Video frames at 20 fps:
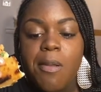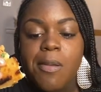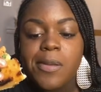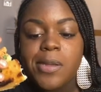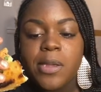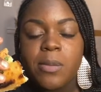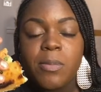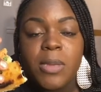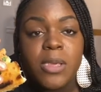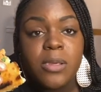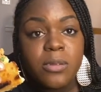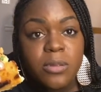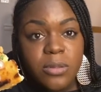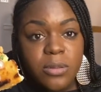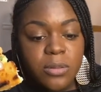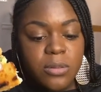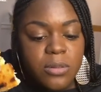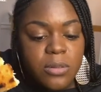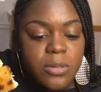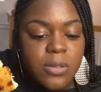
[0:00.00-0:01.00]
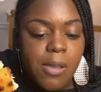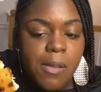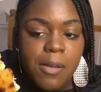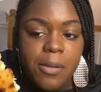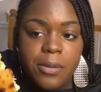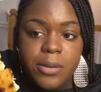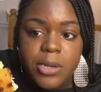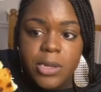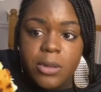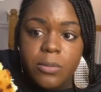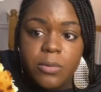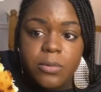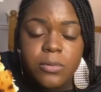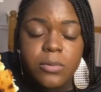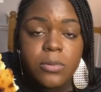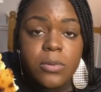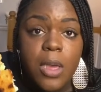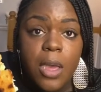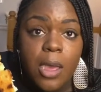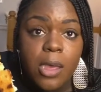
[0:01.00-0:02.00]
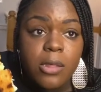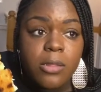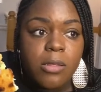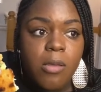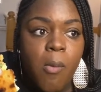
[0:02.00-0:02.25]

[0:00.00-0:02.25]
amazing to sit here and eat with you guys.